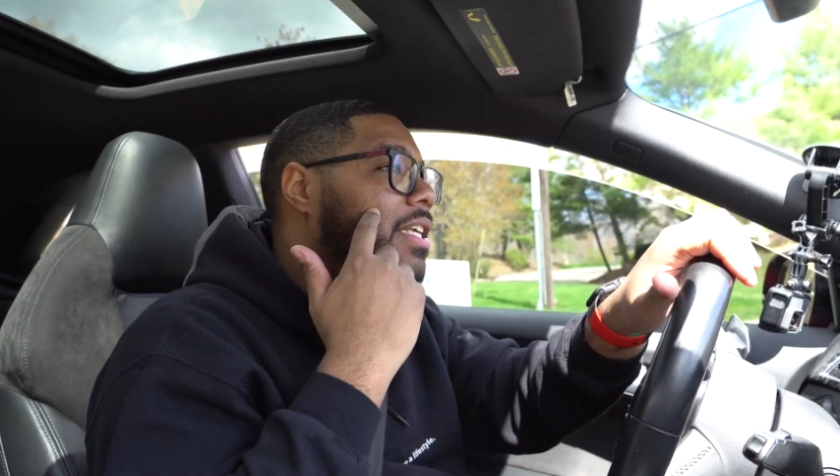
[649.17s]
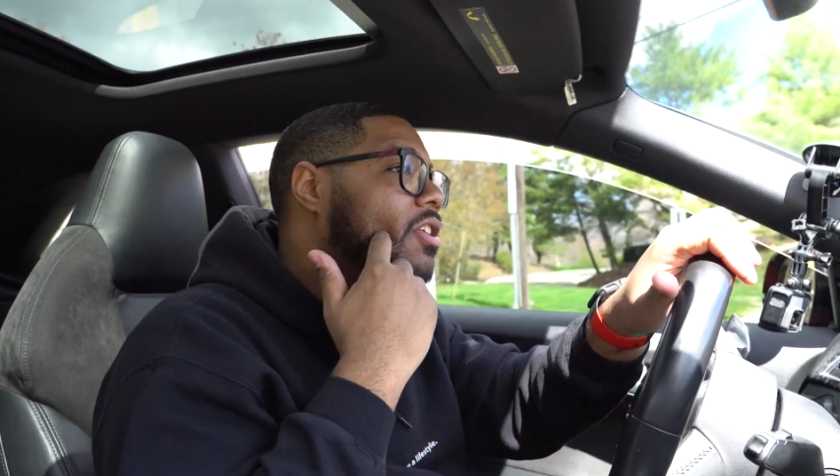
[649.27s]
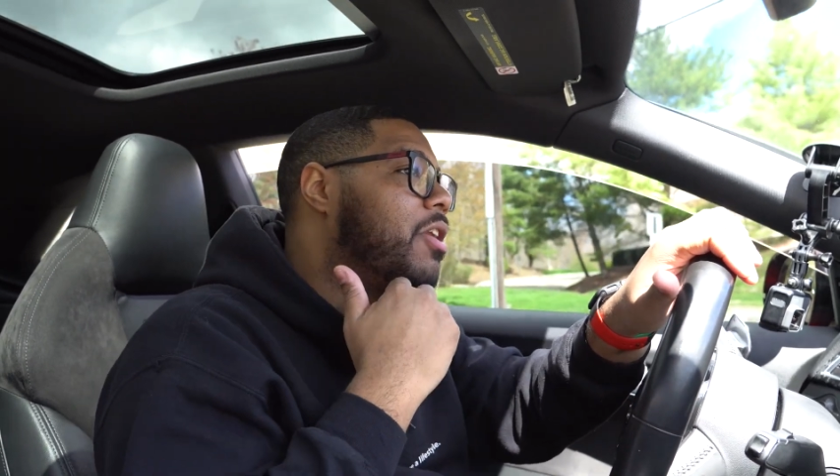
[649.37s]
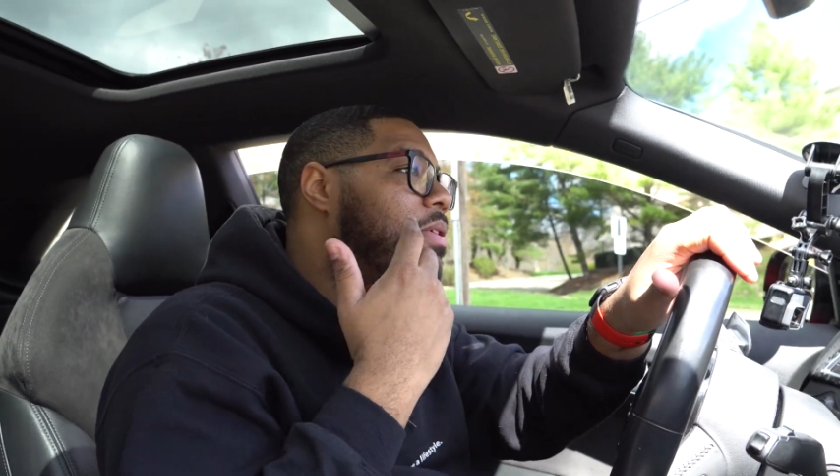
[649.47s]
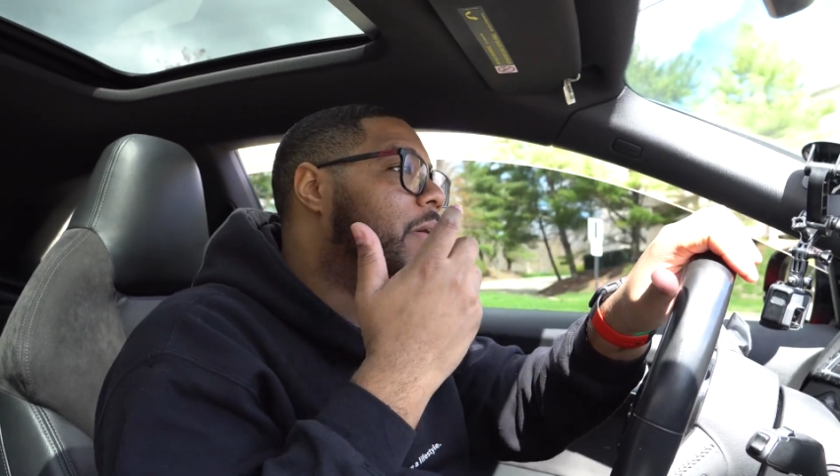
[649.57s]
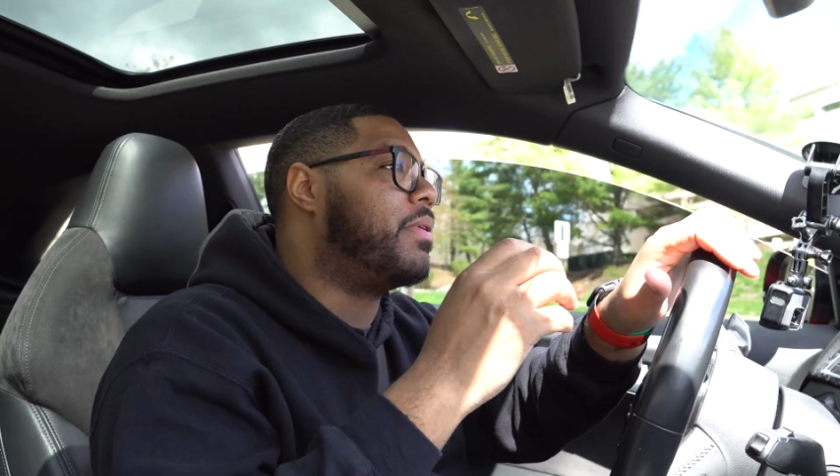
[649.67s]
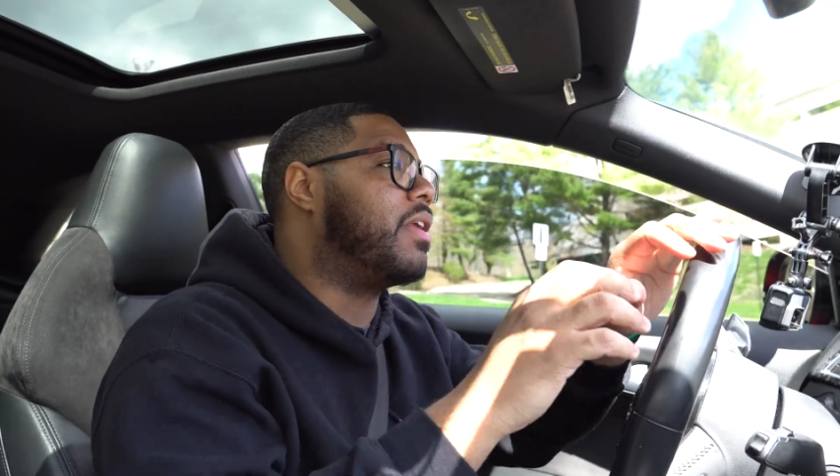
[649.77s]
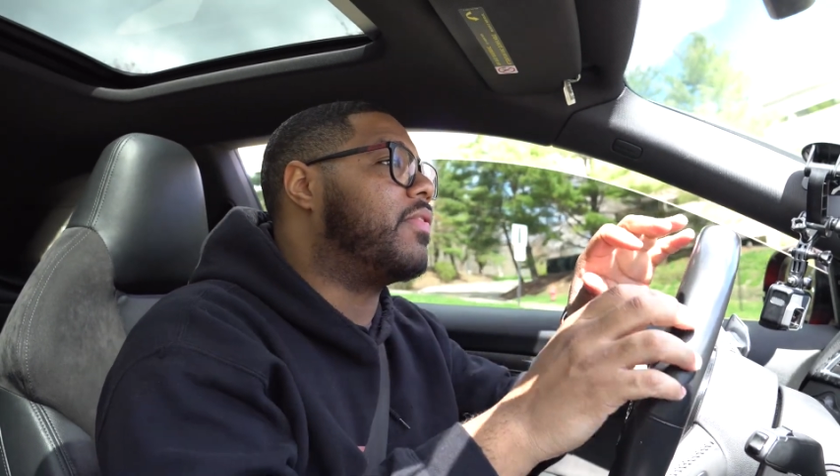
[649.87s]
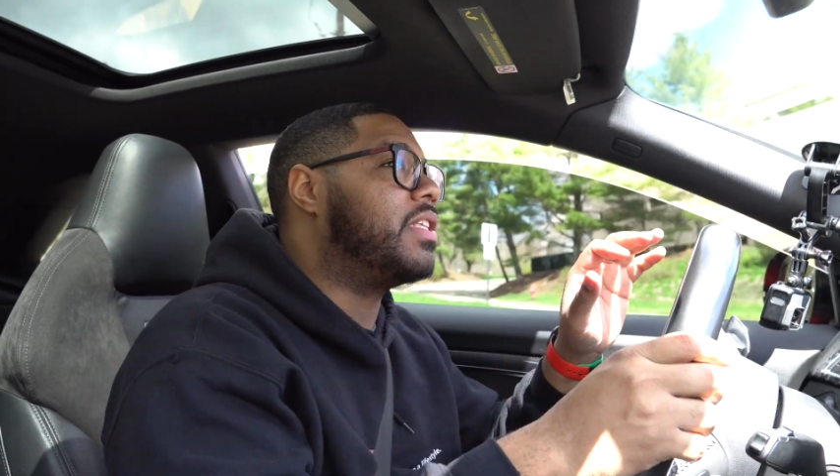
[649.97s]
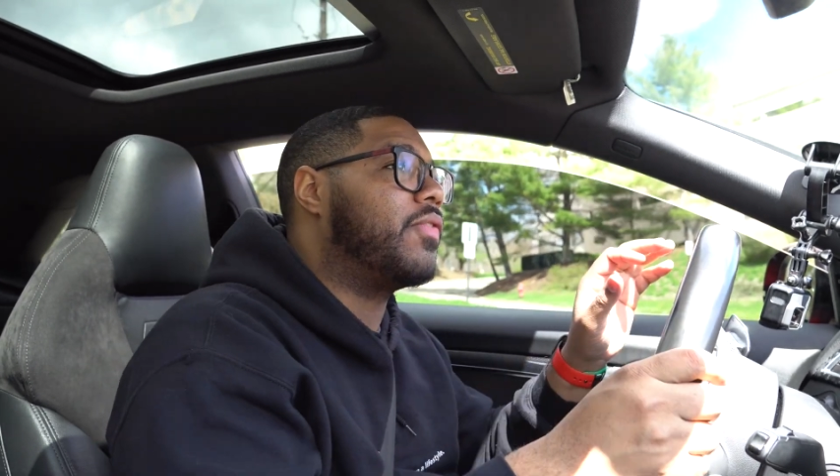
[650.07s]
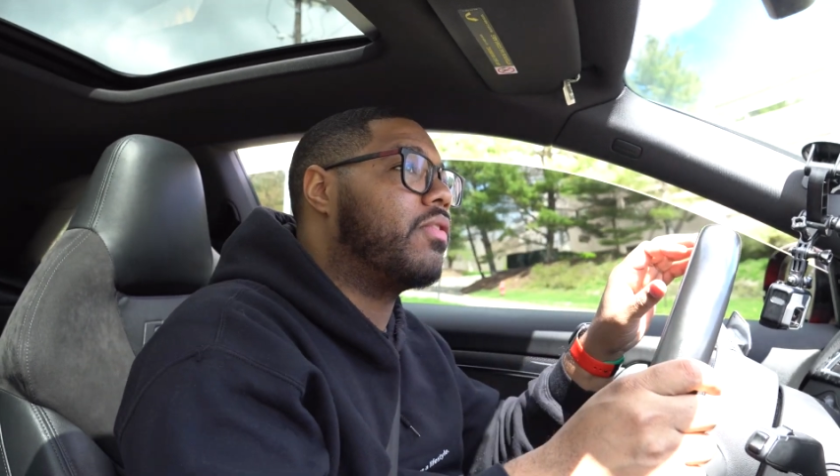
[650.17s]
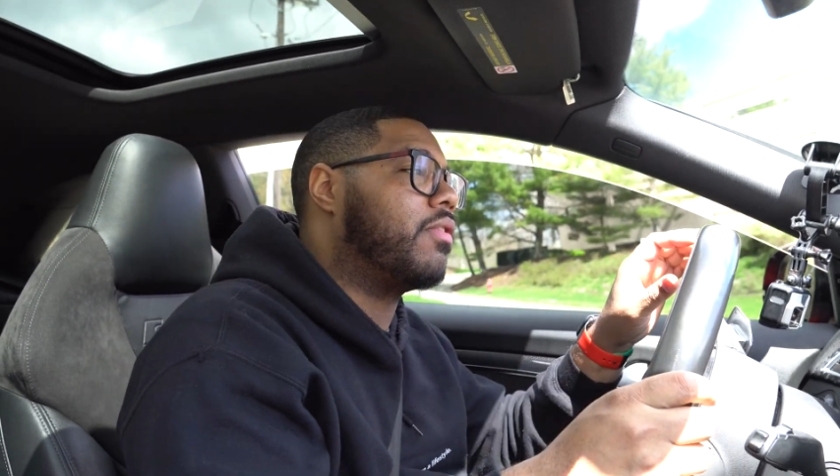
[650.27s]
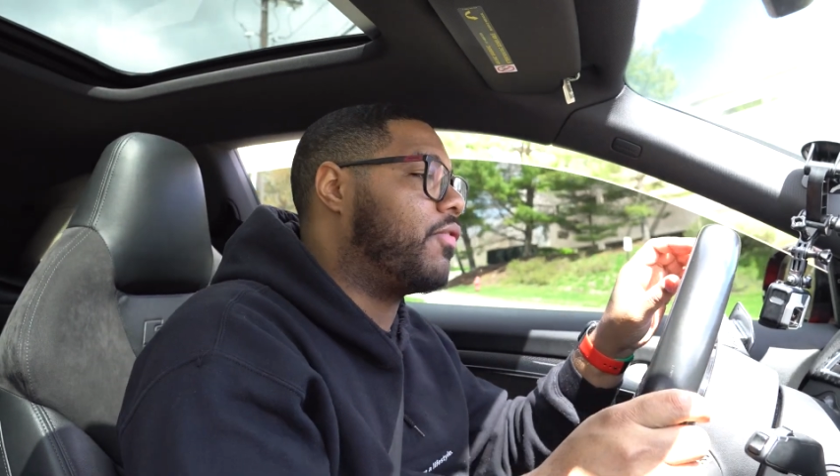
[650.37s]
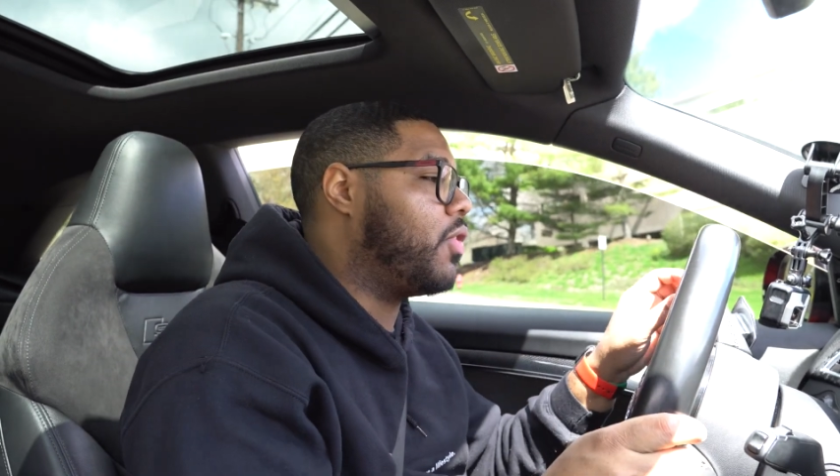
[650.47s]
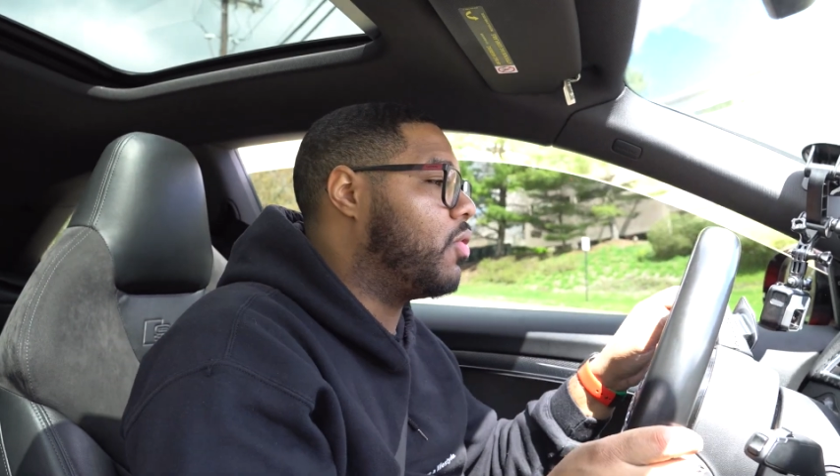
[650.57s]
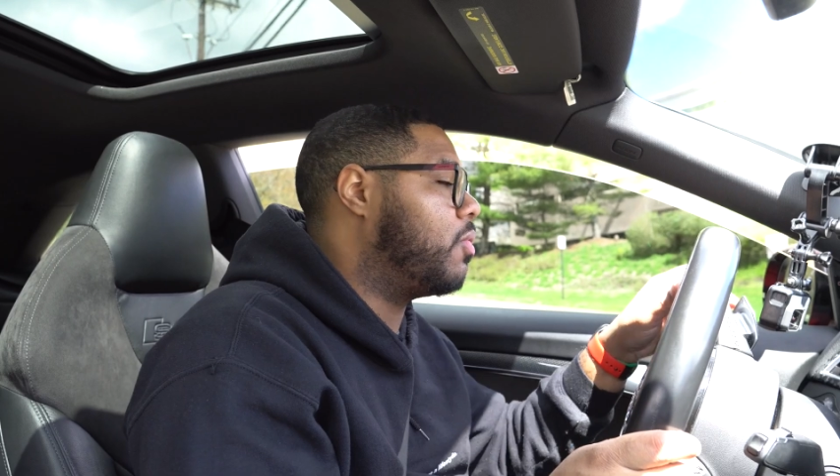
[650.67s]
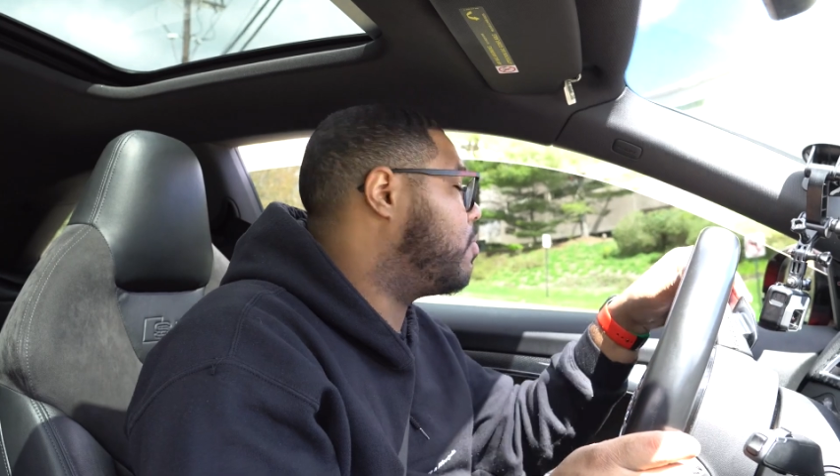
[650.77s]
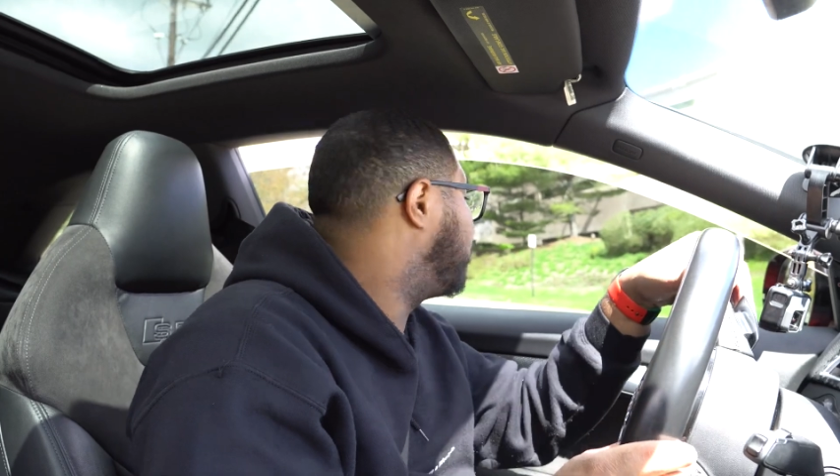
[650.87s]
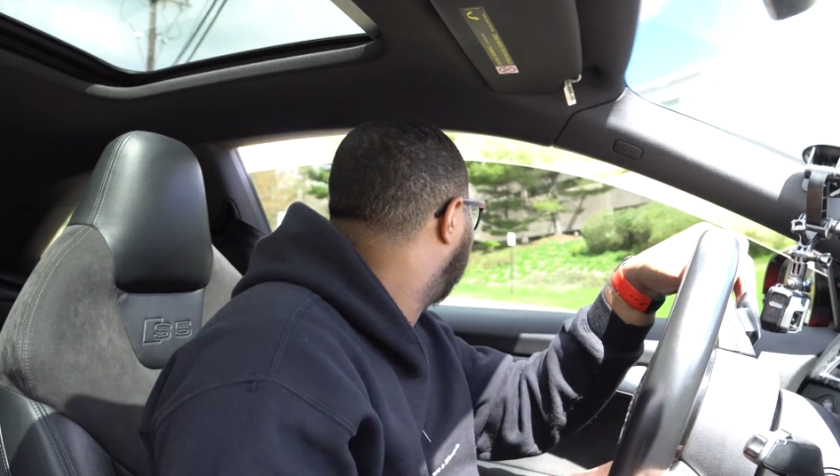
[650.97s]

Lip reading: it's going to be a bit of a different review